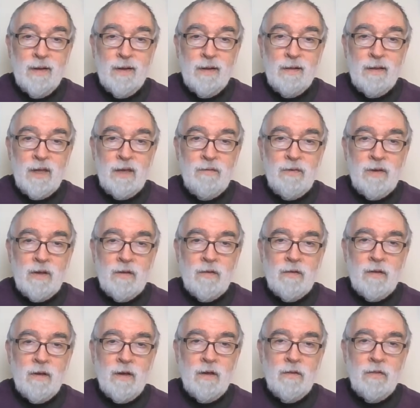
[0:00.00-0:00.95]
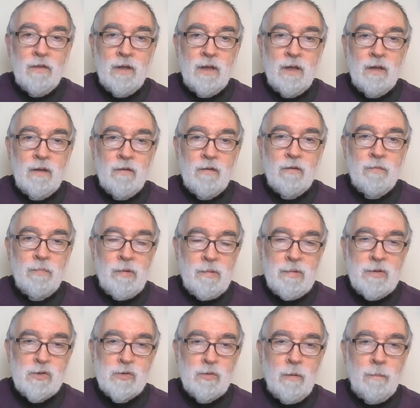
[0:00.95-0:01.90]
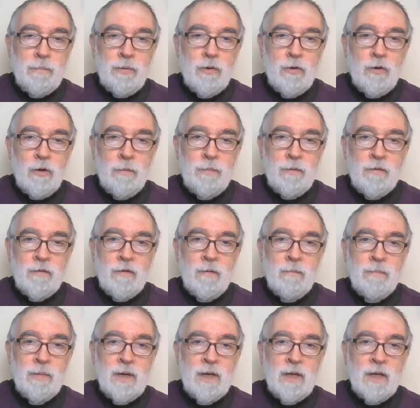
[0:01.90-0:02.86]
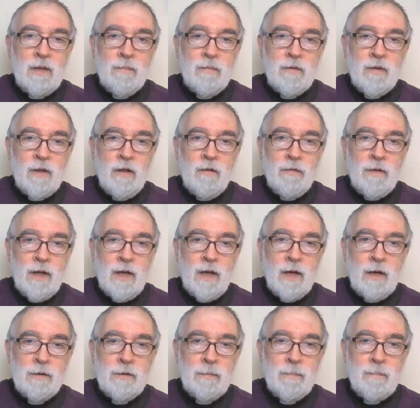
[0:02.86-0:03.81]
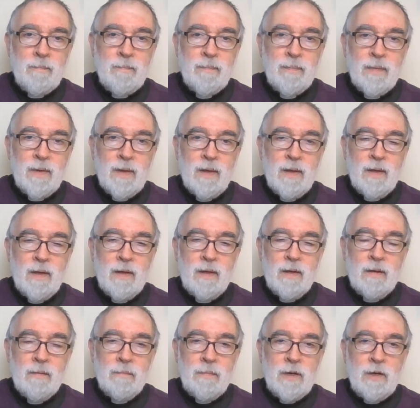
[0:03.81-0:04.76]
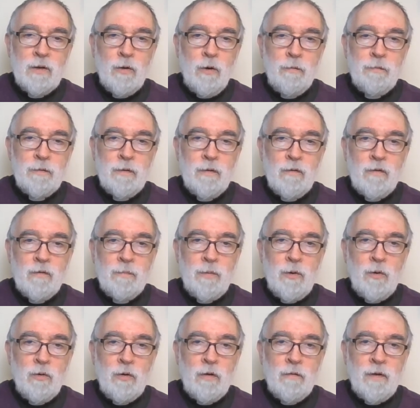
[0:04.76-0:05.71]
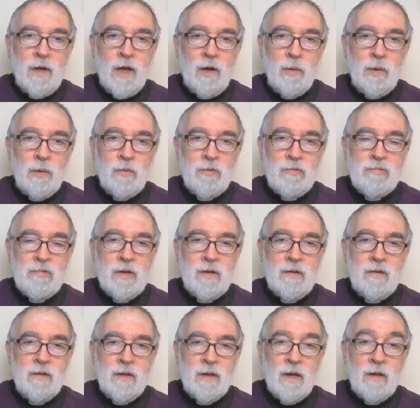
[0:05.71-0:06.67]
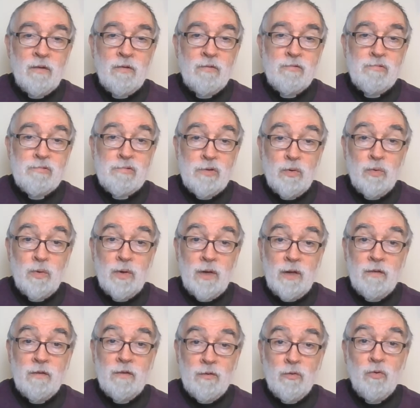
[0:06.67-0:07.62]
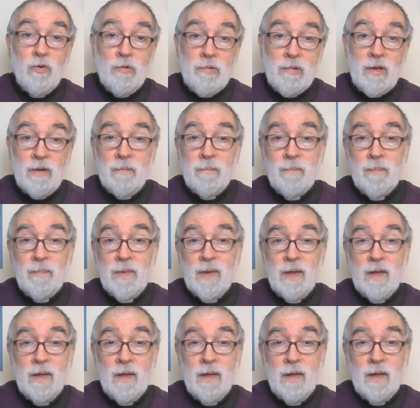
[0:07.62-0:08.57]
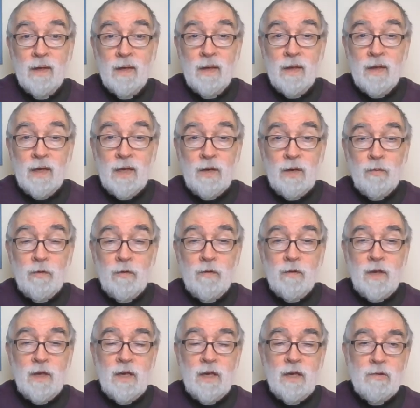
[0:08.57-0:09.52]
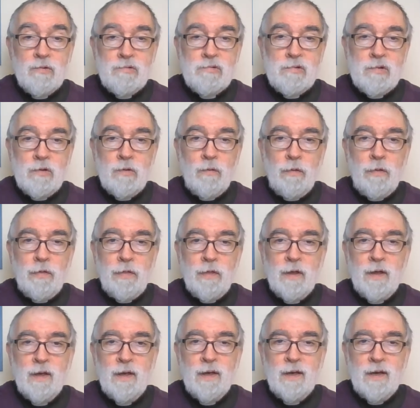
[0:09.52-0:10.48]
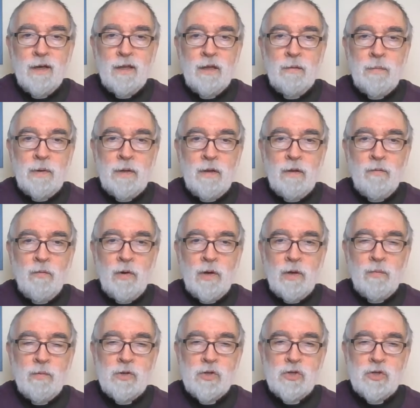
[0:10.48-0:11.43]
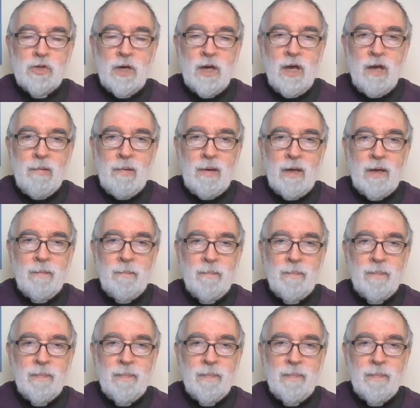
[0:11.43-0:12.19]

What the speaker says: leaving aside the spiritual purpose that Bede himself had. Bede often spoke of how he was writing as a true historian. He was seeking truth in the middle of what he was sharing.